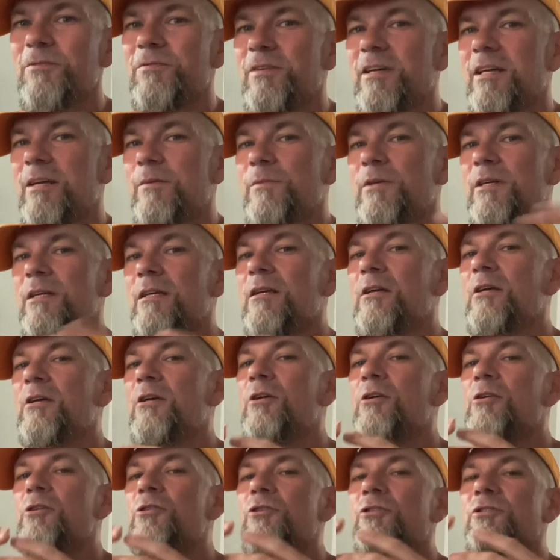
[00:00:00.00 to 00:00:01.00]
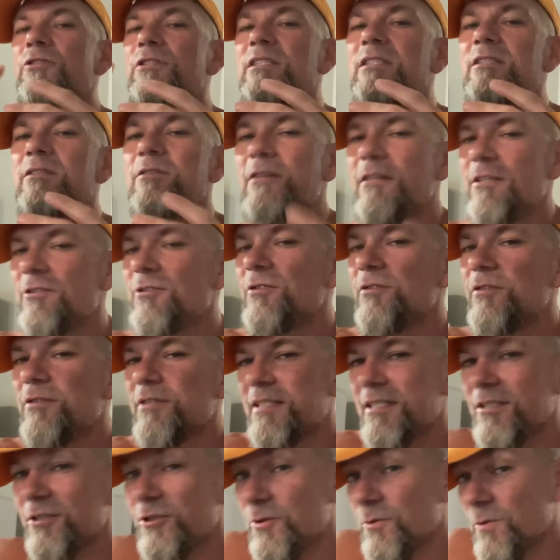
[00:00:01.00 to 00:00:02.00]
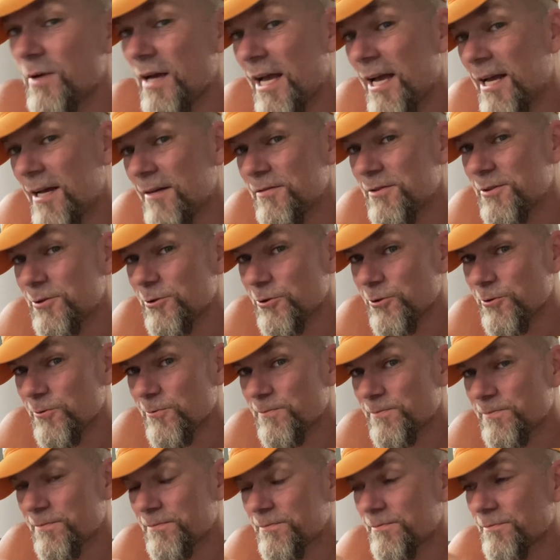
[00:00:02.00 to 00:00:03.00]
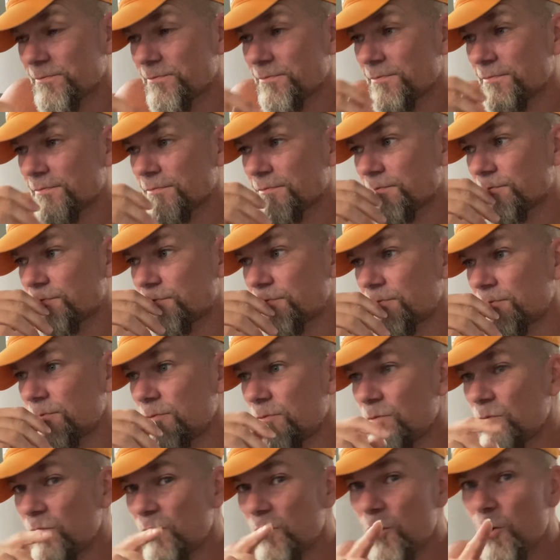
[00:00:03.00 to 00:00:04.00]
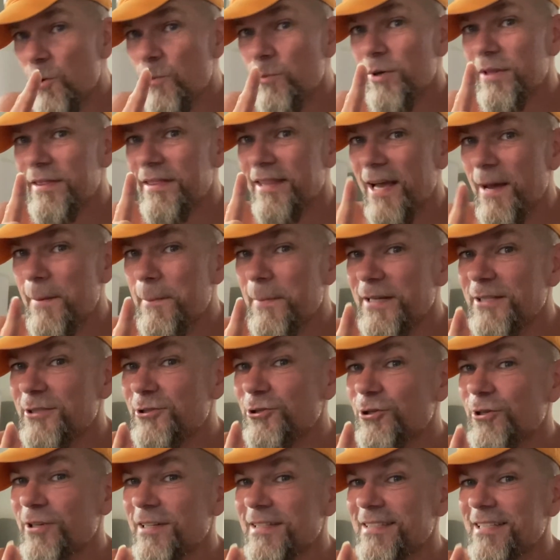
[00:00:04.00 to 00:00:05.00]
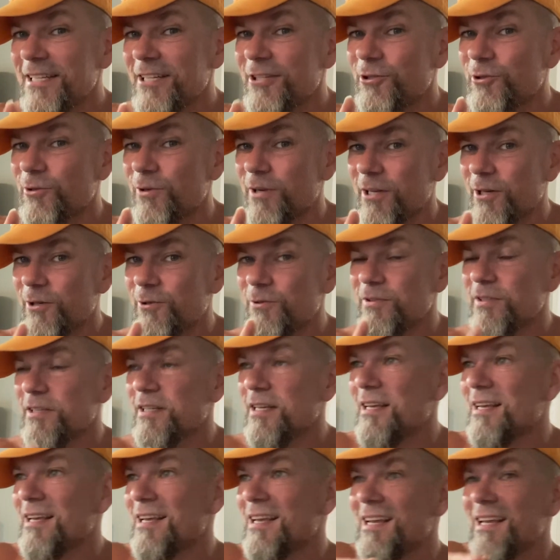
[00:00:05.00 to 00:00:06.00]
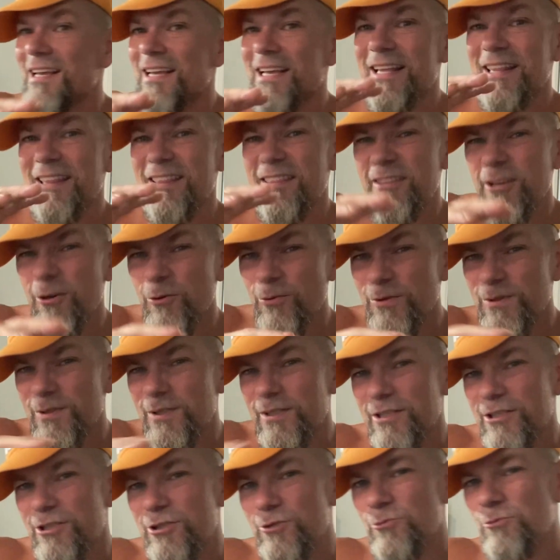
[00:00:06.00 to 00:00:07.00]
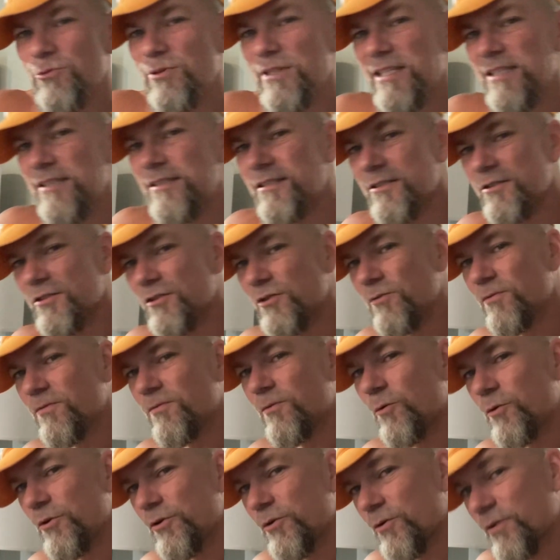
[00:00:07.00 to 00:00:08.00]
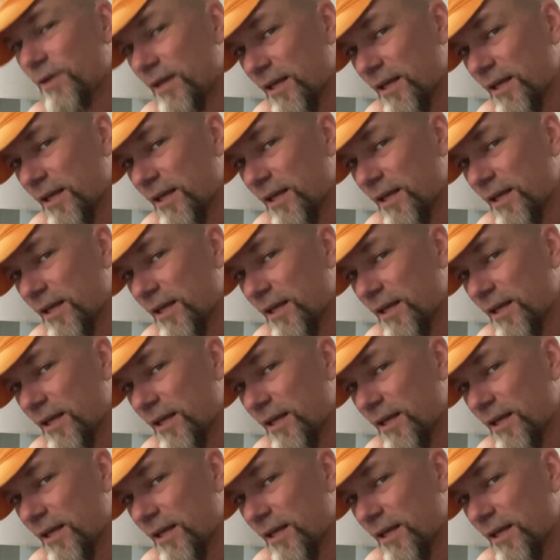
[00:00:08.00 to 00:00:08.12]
family. You're still gonna do those things you have to do. But that means you're gonna take your health and those things you need to do for your